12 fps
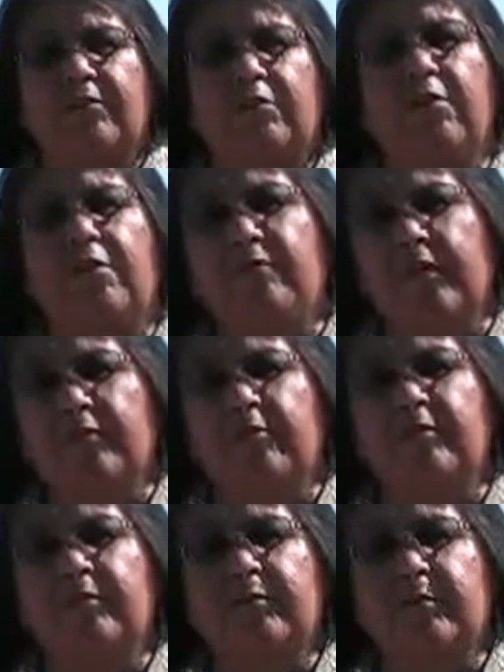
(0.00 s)
So our
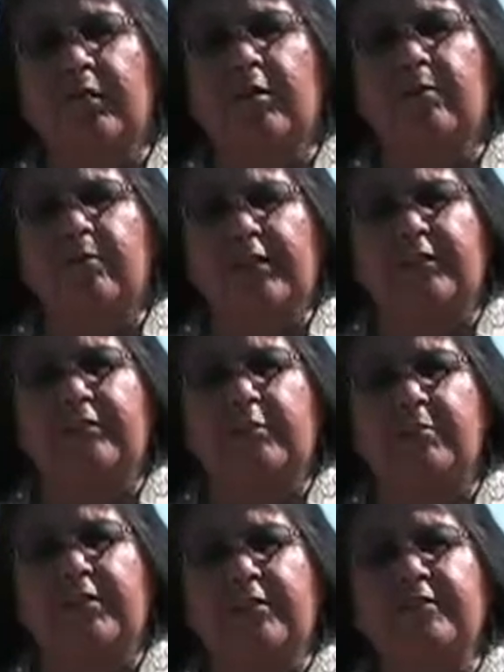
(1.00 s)
veterans uh,
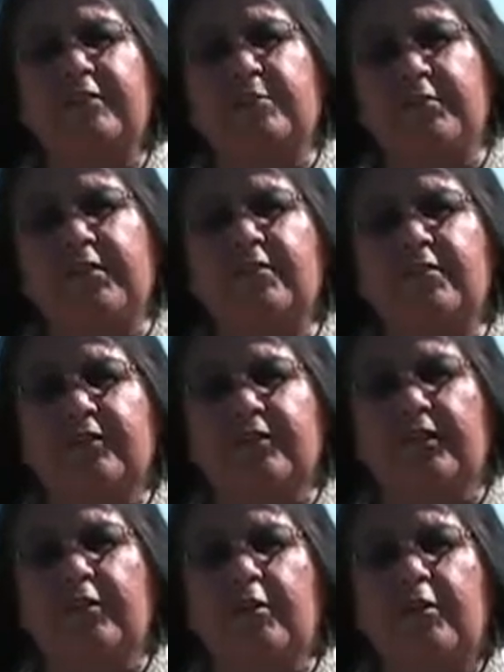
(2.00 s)
exhibit is something to
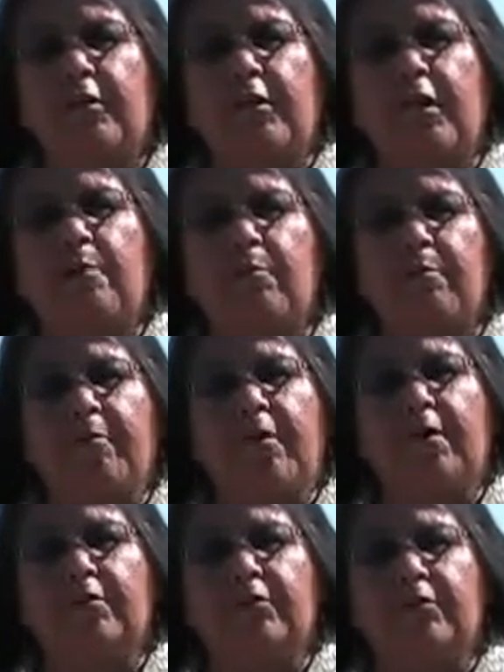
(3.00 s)
see and we're
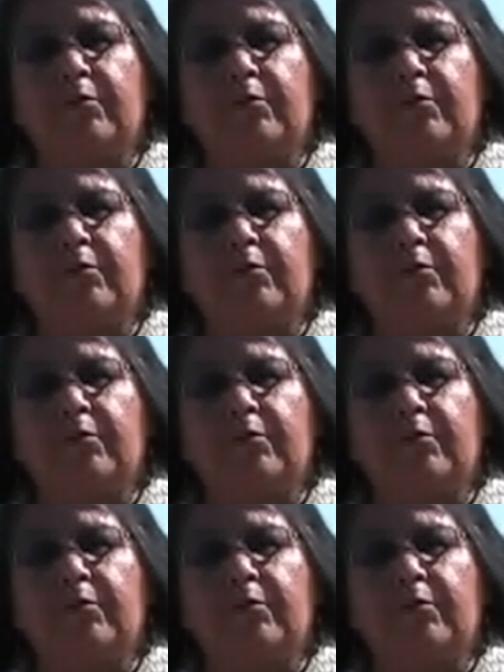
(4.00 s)
proud proud